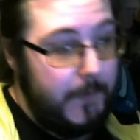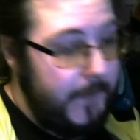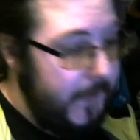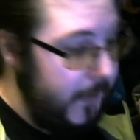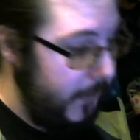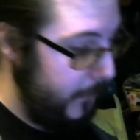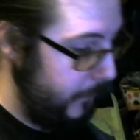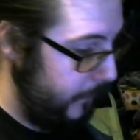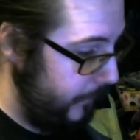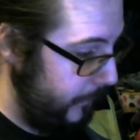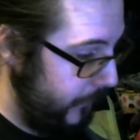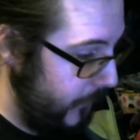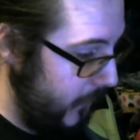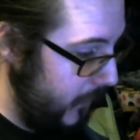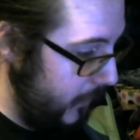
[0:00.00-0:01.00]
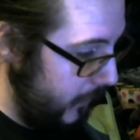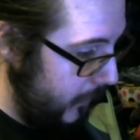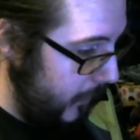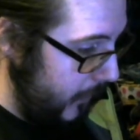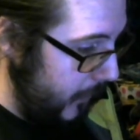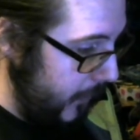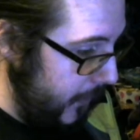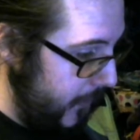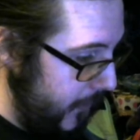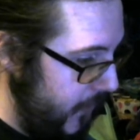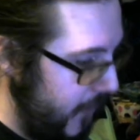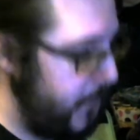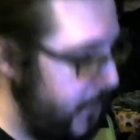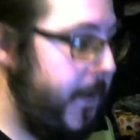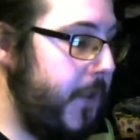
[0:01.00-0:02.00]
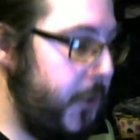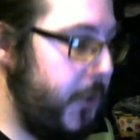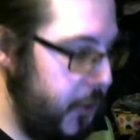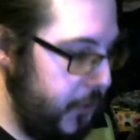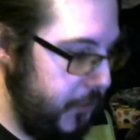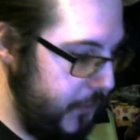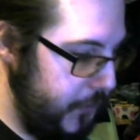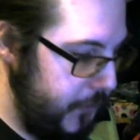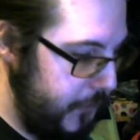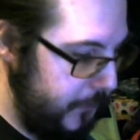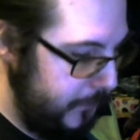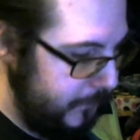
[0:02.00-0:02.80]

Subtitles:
thing. 6 functions.